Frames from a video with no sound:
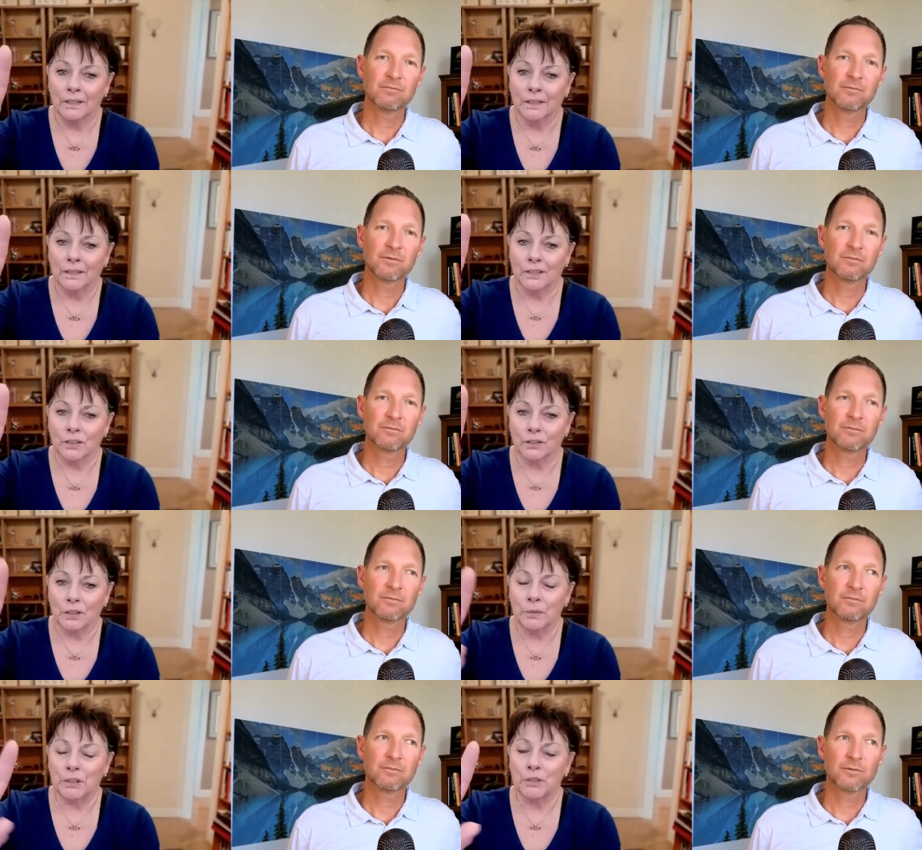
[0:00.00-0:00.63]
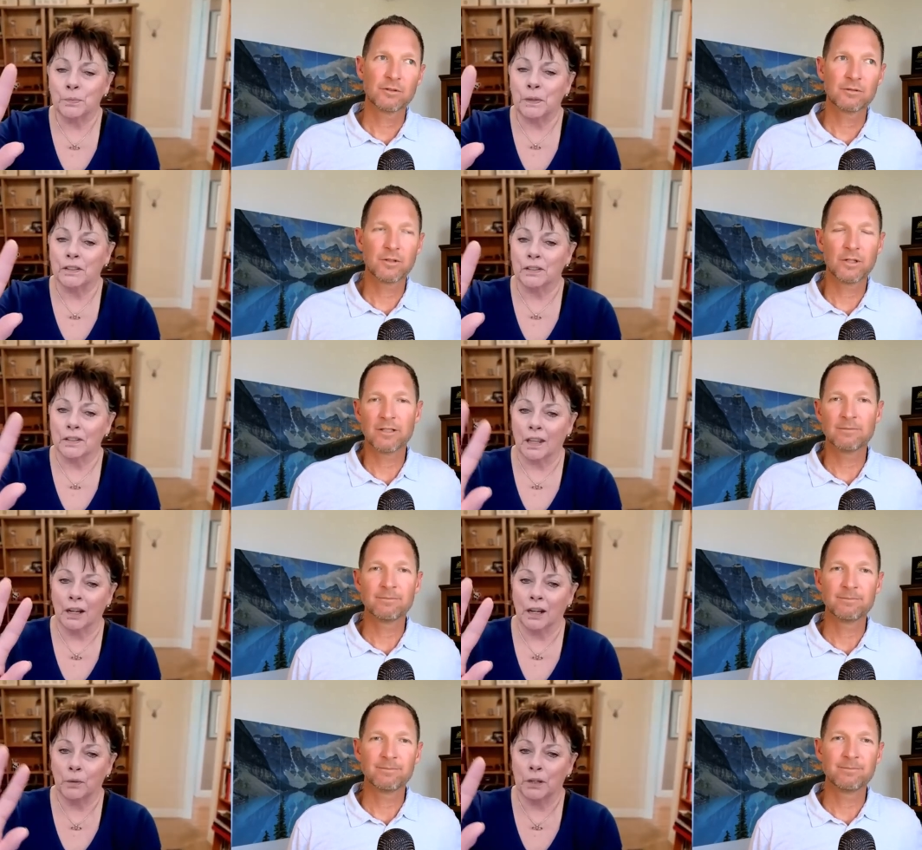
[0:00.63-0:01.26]
Speaker 1: So let me speak
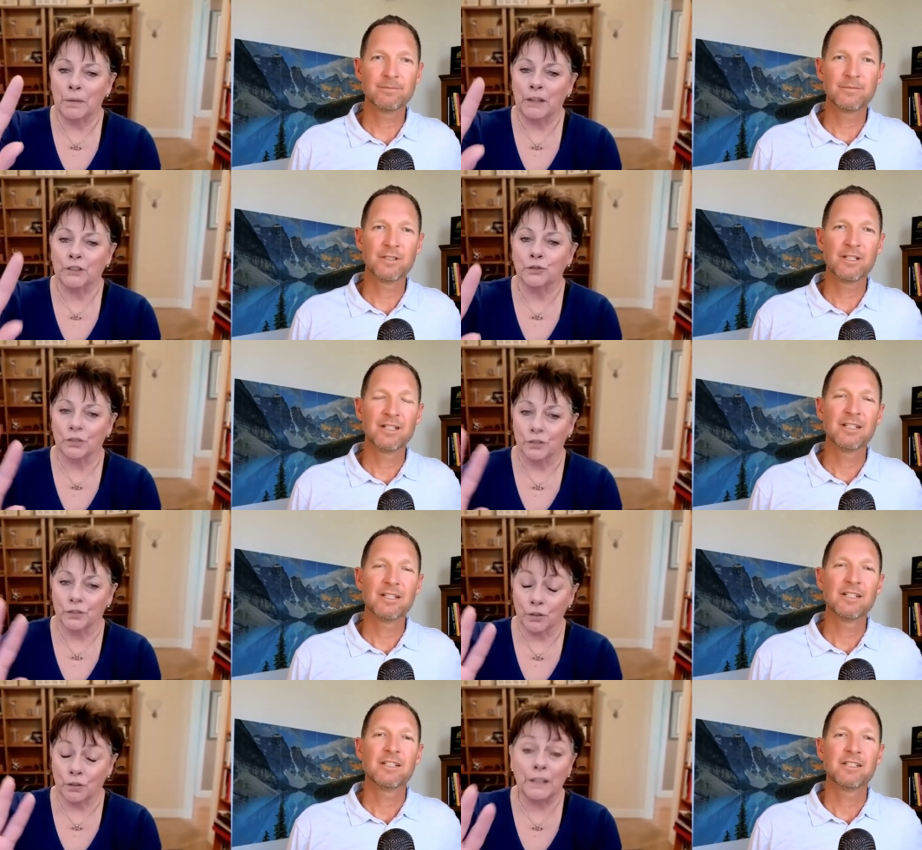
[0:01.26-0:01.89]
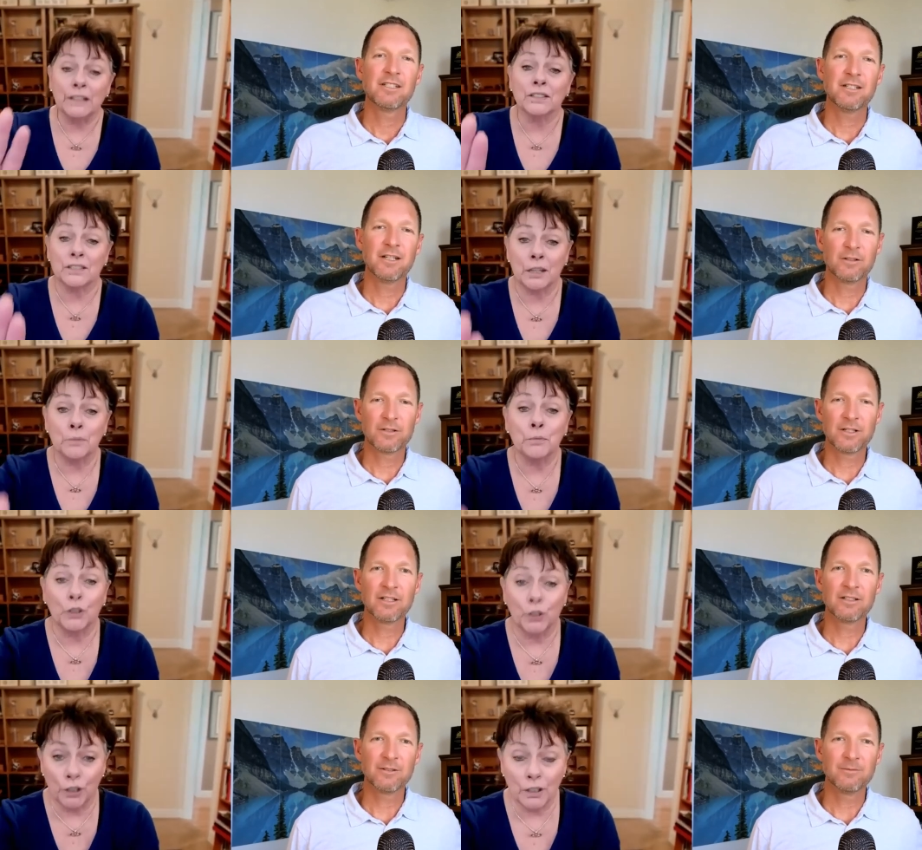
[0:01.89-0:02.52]
Correct. to that. I want to make sure. So it's
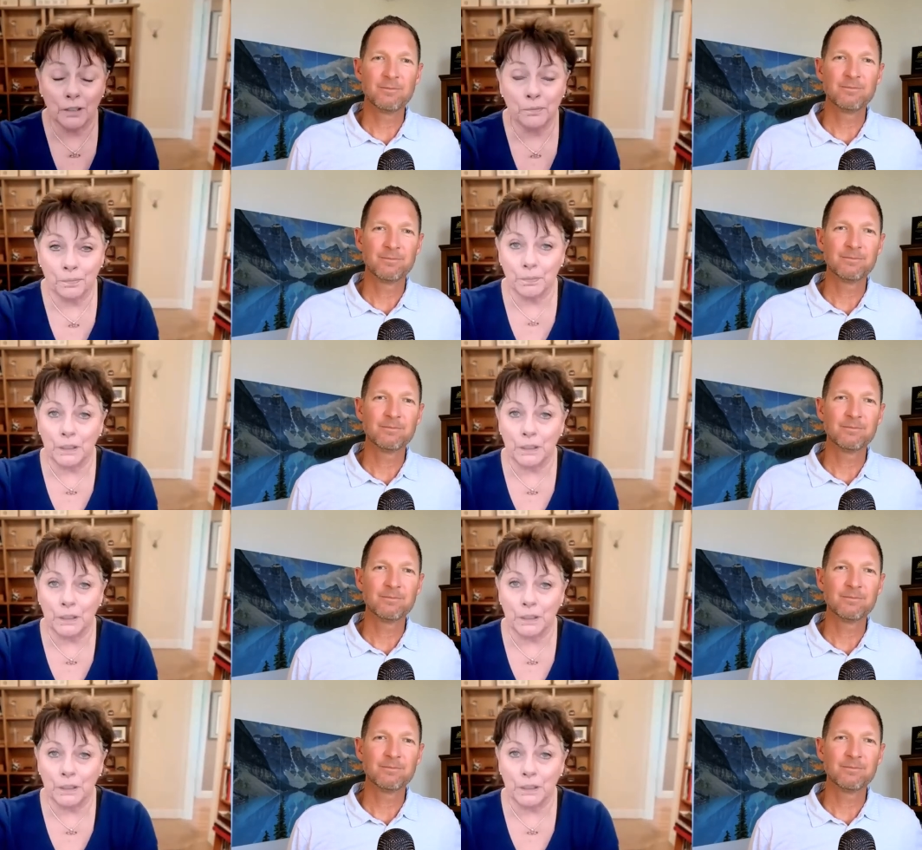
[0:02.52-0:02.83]
similar, okay.